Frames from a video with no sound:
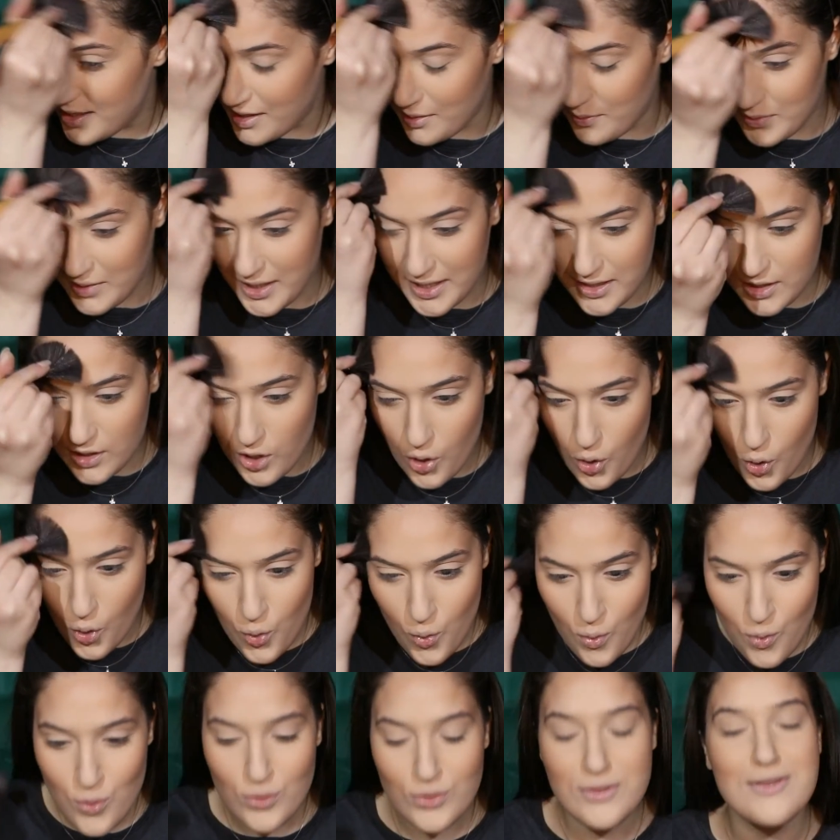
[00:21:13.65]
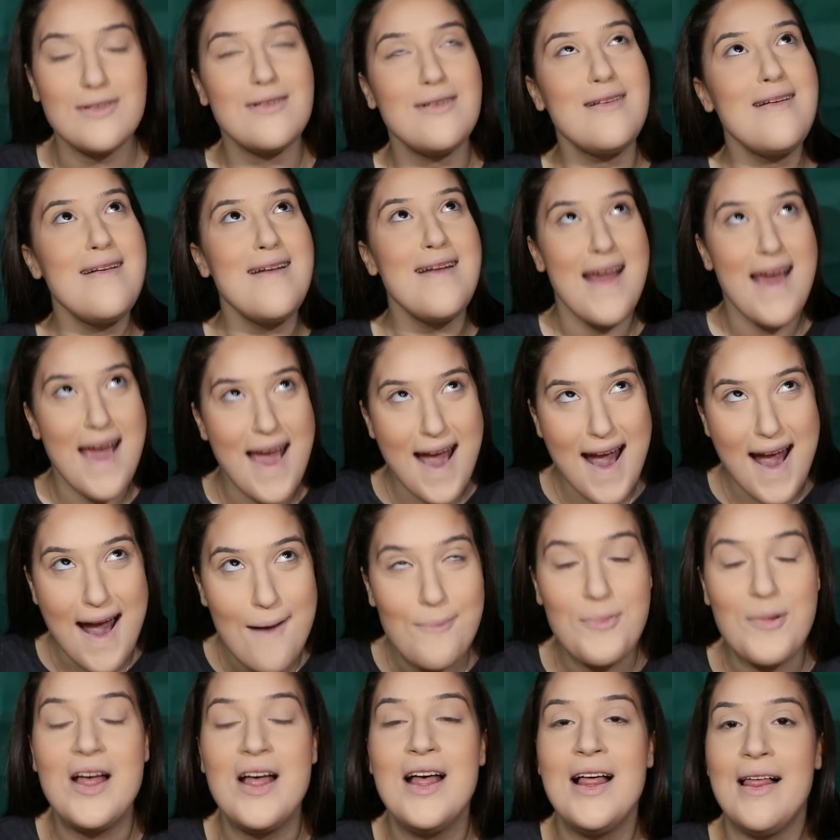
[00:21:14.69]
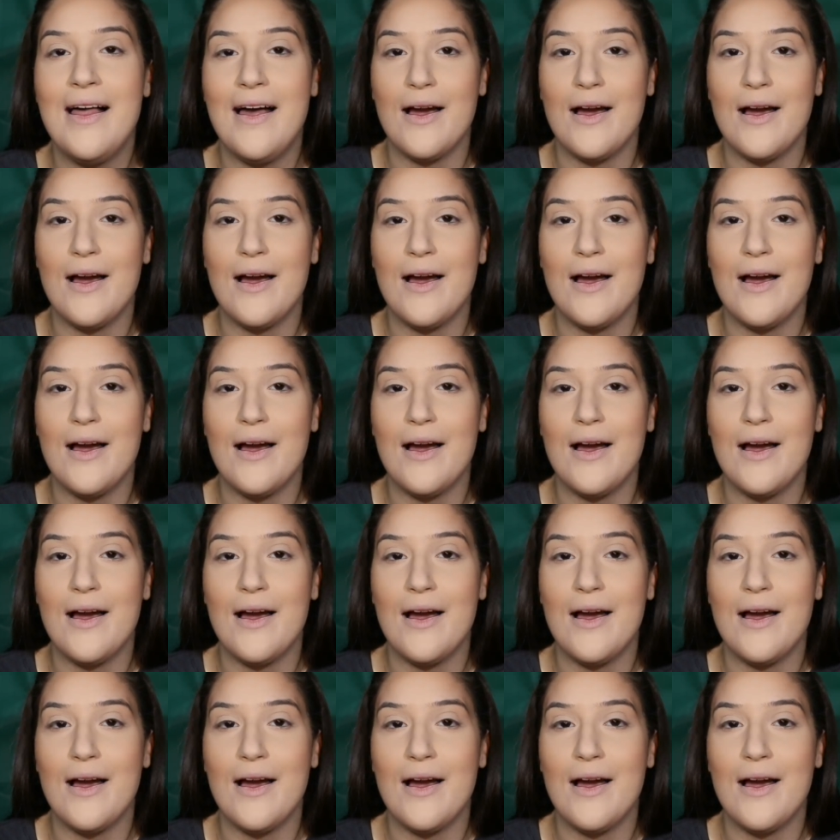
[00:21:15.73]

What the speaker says: and I'm like, oh snap.